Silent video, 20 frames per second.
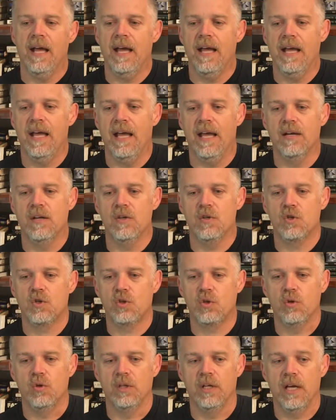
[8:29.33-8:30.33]
And
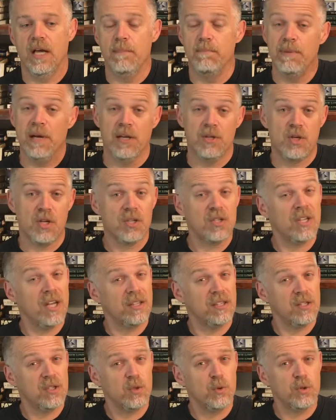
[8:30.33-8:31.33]
Shula and Belichick's
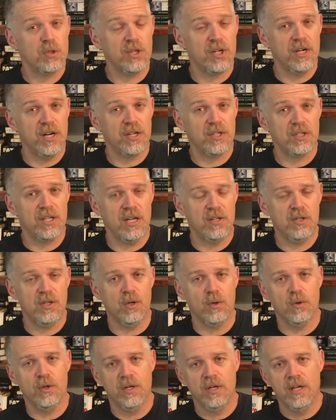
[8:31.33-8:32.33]
like this to a certain extent
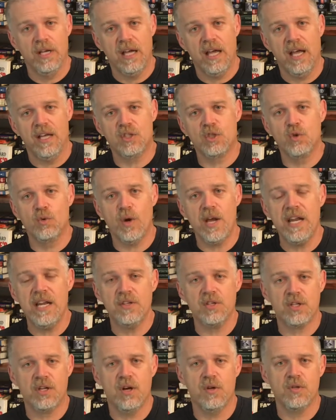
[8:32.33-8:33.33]
too. As great
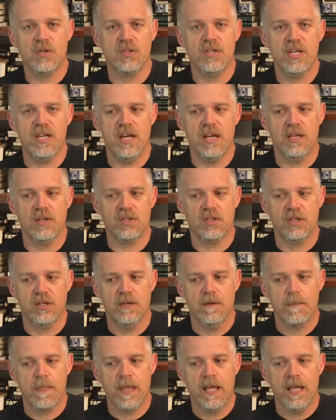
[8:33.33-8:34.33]
as a coach as he is,
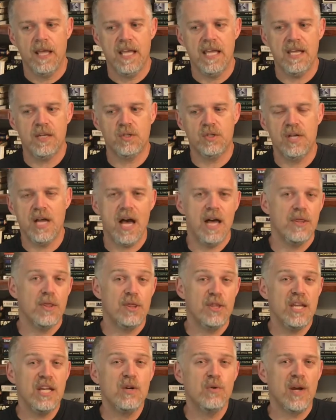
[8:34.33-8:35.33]
he is
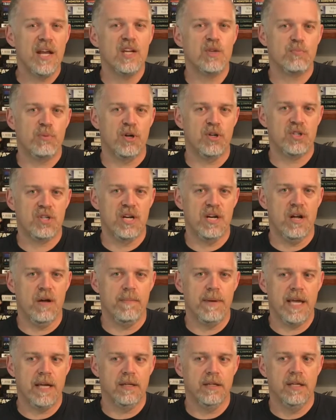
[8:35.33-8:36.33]
not the greatest personnel
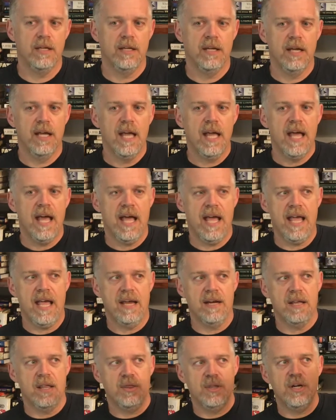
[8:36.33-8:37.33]
man.
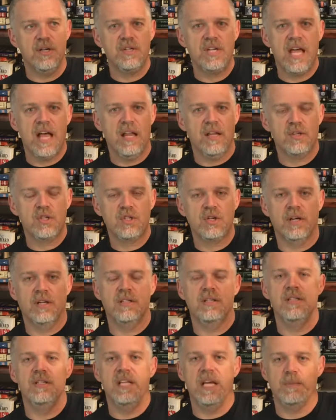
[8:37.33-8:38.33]
And their talent started
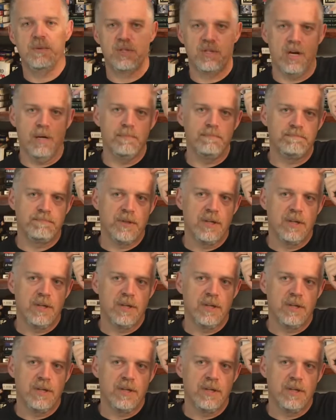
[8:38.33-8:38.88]
to dip some.